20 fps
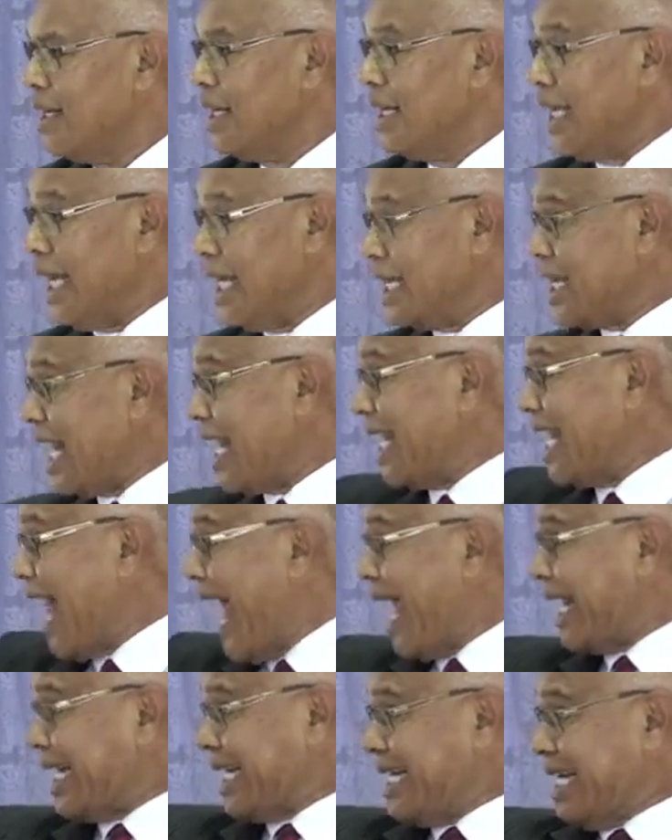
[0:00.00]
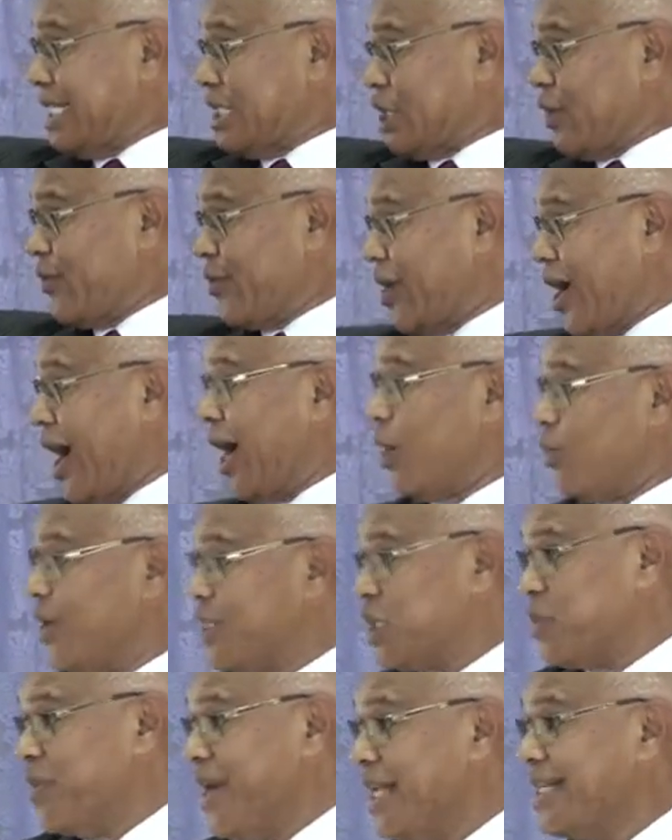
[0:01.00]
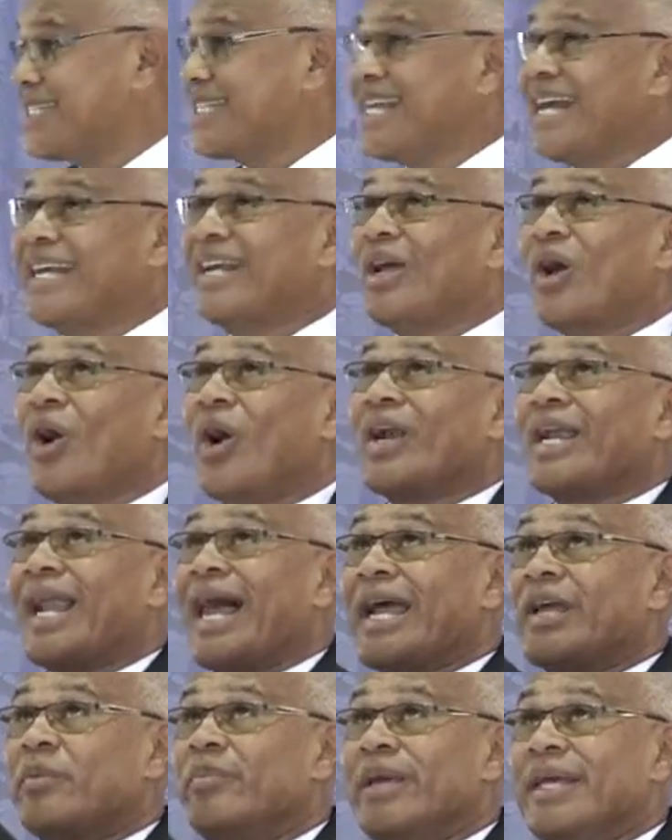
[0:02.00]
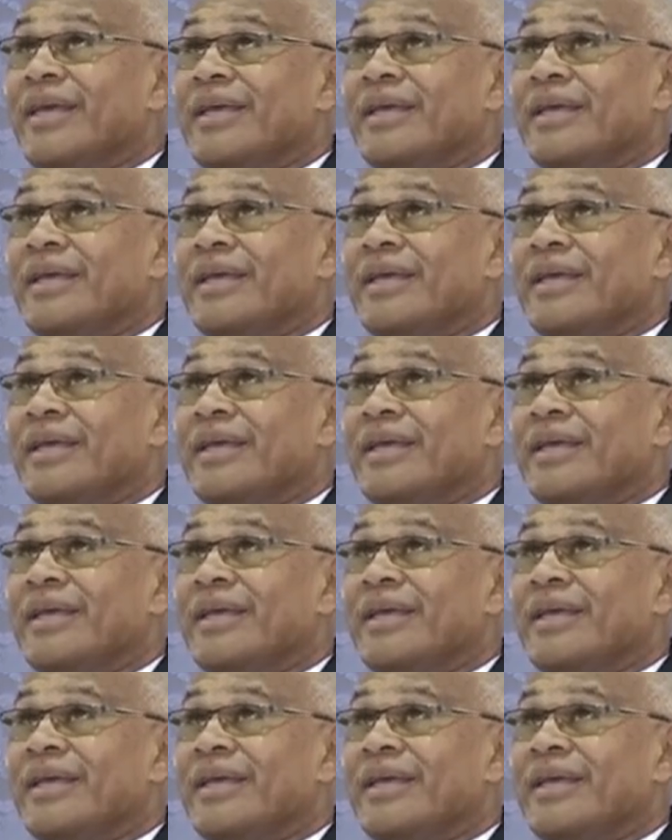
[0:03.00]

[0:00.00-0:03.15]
In the likeness of God, which means that God liked me.